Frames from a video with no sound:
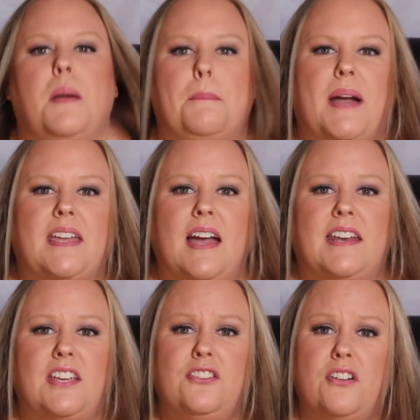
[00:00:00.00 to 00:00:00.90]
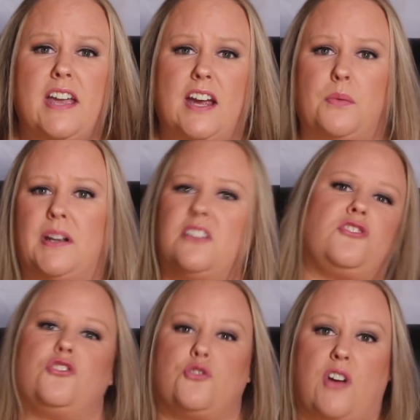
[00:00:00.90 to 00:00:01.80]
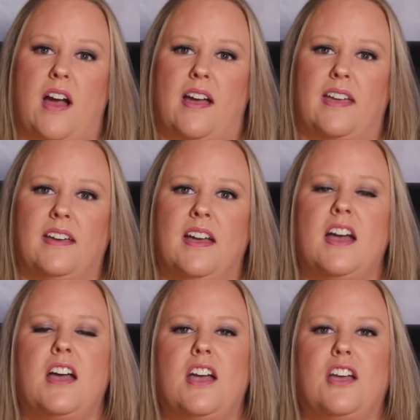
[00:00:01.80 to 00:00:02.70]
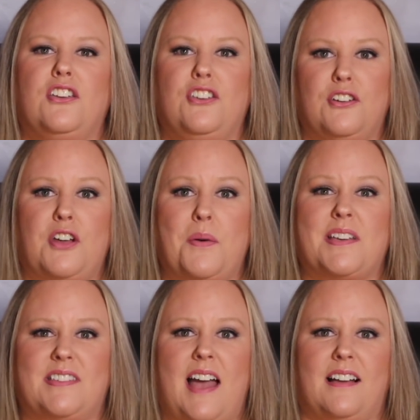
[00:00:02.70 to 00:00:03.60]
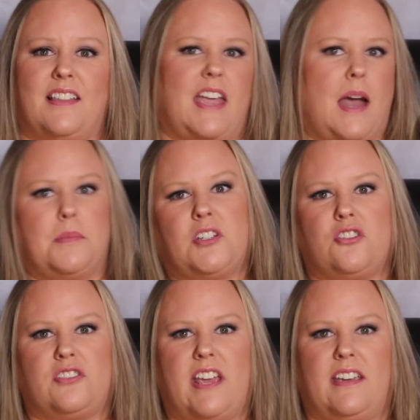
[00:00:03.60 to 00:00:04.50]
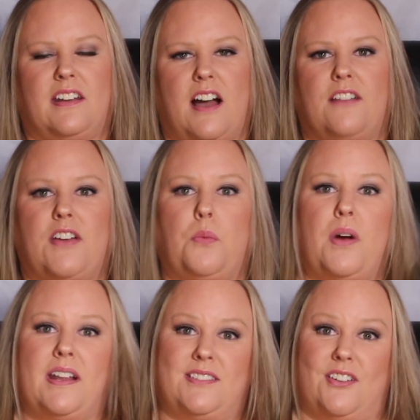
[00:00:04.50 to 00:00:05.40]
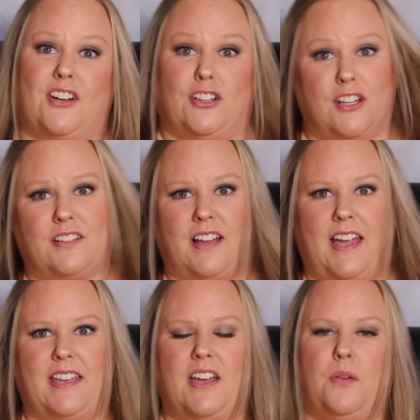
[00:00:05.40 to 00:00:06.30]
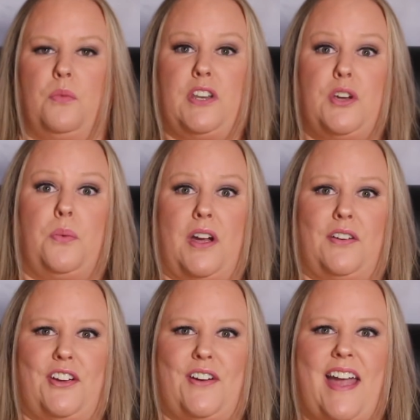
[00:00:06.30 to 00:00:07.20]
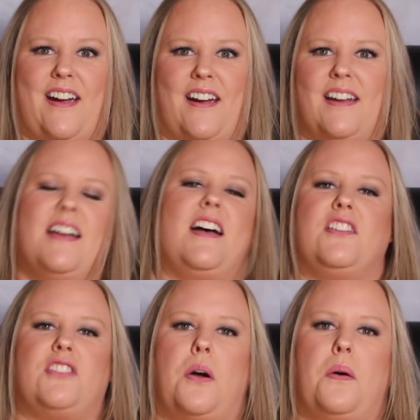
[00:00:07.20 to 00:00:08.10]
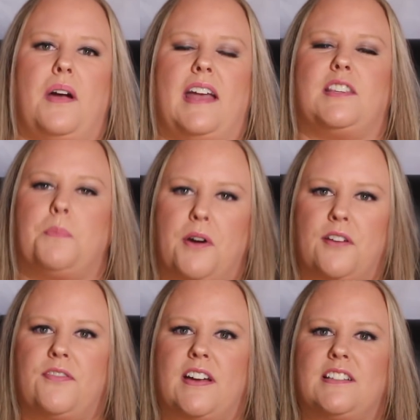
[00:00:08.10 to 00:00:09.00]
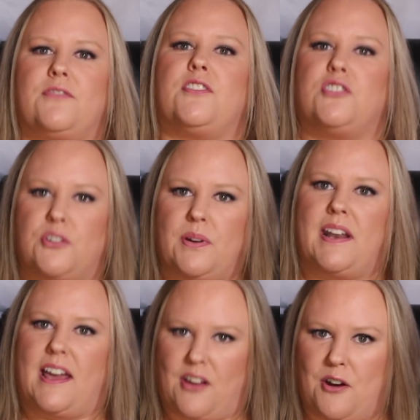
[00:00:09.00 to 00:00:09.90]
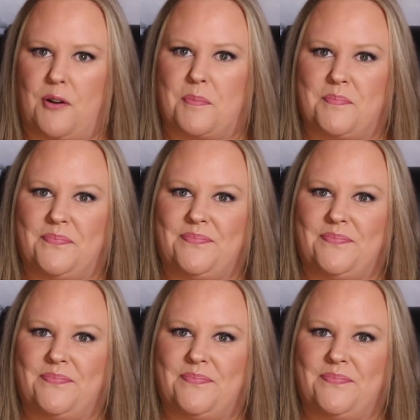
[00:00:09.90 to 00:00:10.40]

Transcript: By cutting your hair when it's dry, you know exactly how much you're taking off and what it's going to look like when you wear your hair. So it's perfect for do it at home.